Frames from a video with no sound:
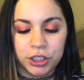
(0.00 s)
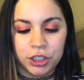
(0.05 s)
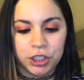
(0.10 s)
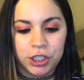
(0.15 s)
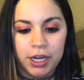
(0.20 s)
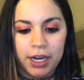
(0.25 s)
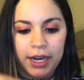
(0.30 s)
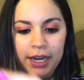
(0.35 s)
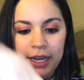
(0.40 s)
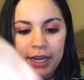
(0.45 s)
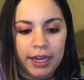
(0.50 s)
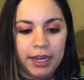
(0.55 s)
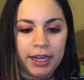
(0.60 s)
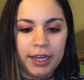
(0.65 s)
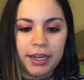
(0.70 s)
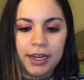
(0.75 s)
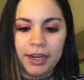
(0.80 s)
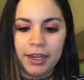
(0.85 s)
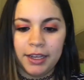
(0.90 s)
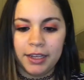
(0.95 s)

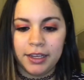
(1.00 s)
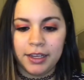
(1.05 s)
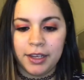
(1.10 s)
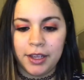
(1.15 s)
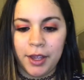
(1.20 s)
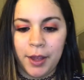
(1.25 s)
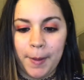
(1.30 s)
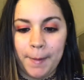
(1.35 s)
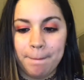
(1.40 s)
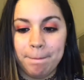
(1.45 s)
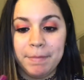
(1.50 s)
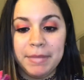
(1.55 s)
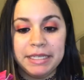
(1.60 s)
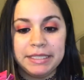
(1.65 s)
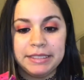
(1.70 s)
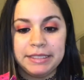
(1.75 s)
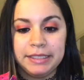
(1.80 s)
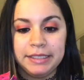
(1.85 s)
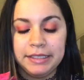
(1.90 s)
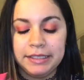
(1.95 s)
shade
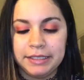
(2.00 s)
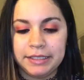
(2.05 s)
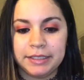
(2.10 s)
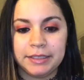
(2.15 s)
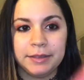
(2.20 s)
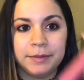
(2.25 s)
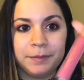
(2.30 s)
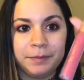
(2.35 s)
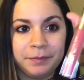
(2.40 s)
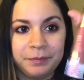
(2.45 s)
Mrs.